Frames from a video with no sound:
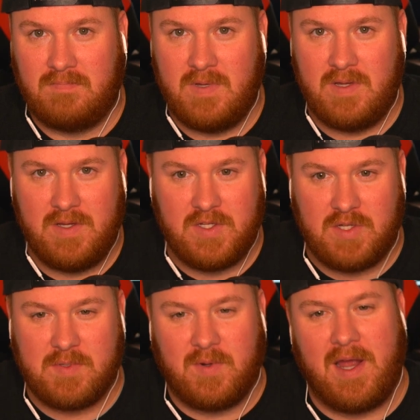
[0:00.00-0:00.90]
You
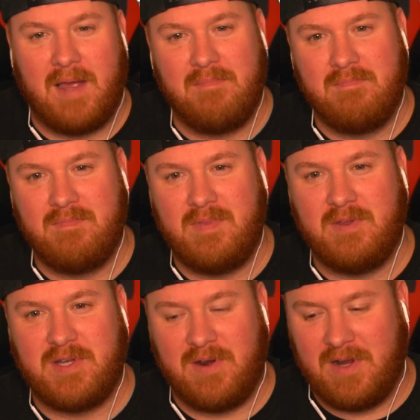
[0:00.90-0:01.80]
subscribe. You
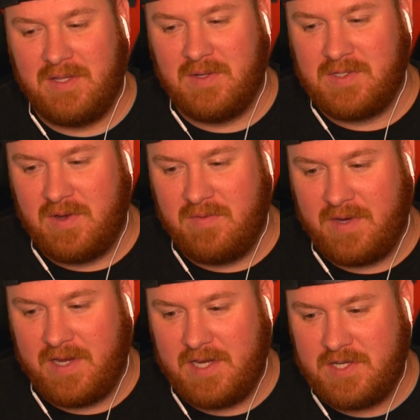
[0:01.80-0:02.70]
turn on those
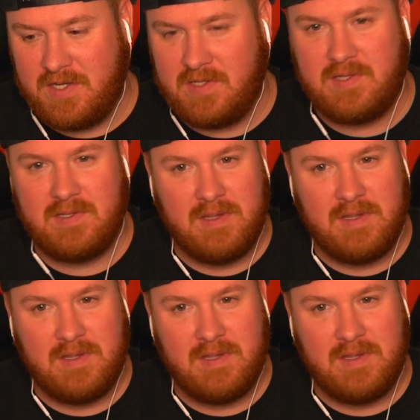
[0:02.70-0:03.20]
notifications.